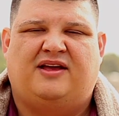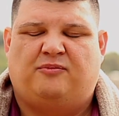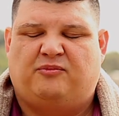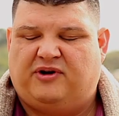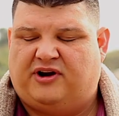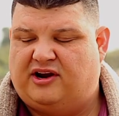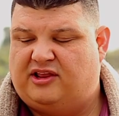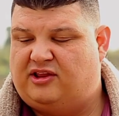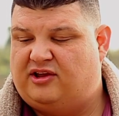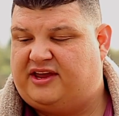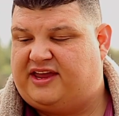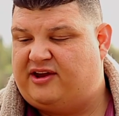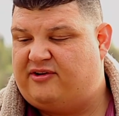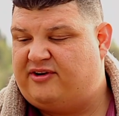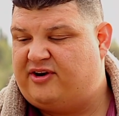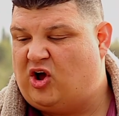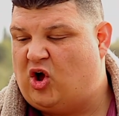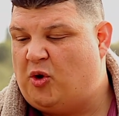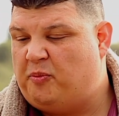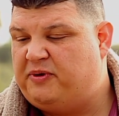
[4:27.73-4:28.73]
We're going to look here
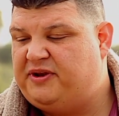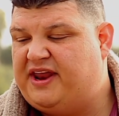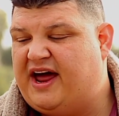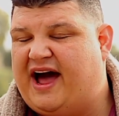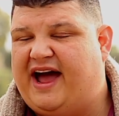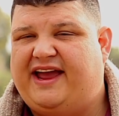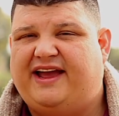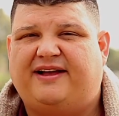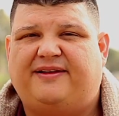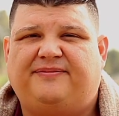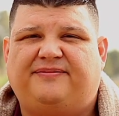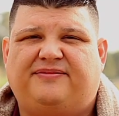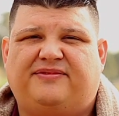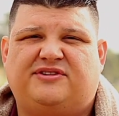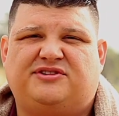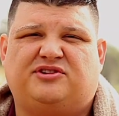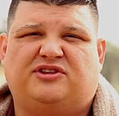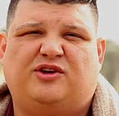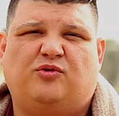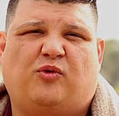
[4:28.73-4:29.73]
at Obadiah.
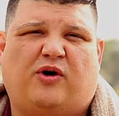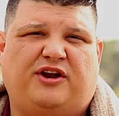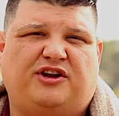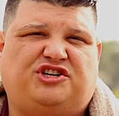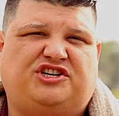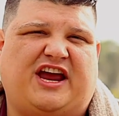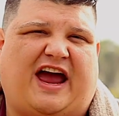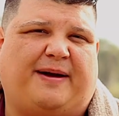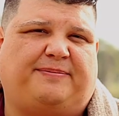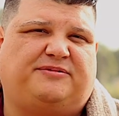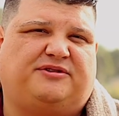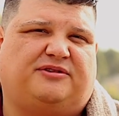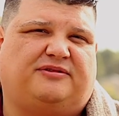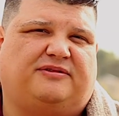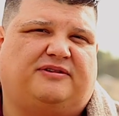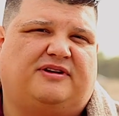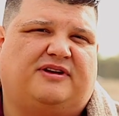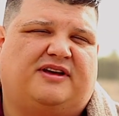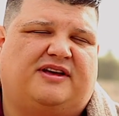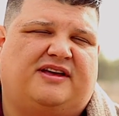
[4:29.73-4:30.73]
There's only one
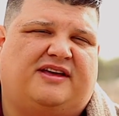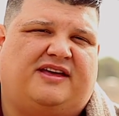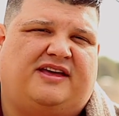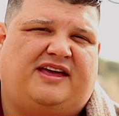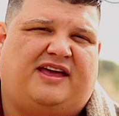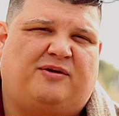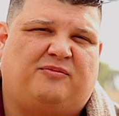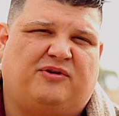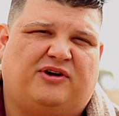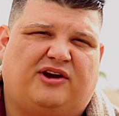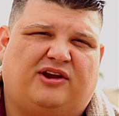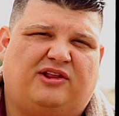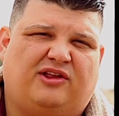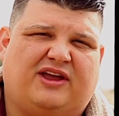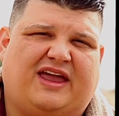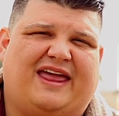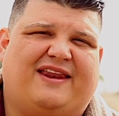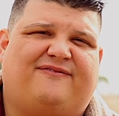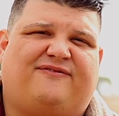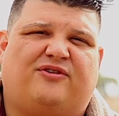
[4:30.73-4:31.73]
chapter, and we're going to
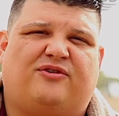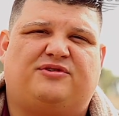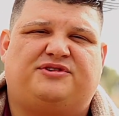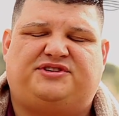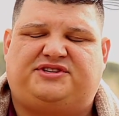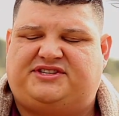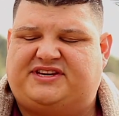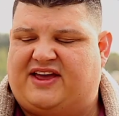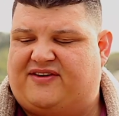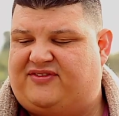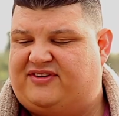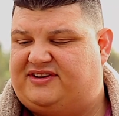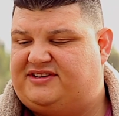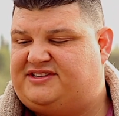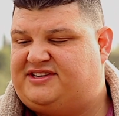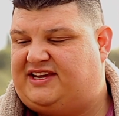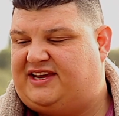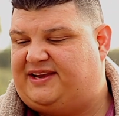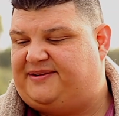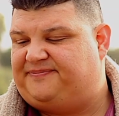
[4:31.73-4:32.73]
look at verse
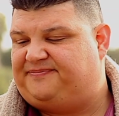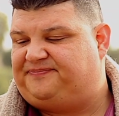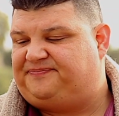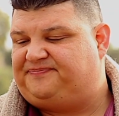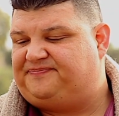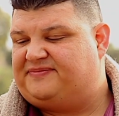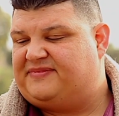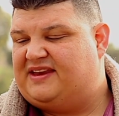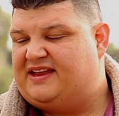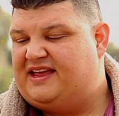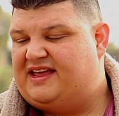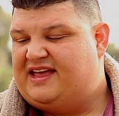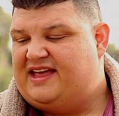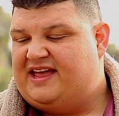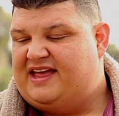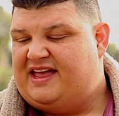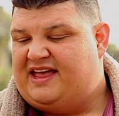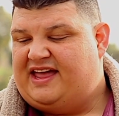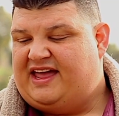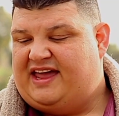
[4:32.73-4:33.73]
17.
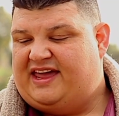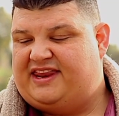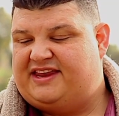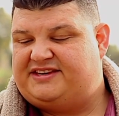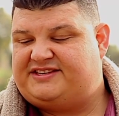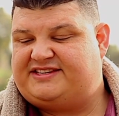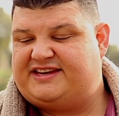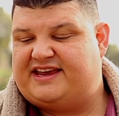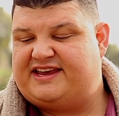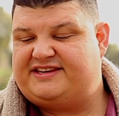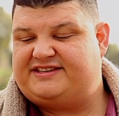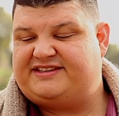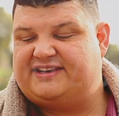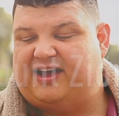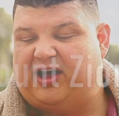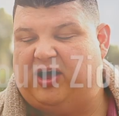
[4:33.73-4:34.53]
And it says,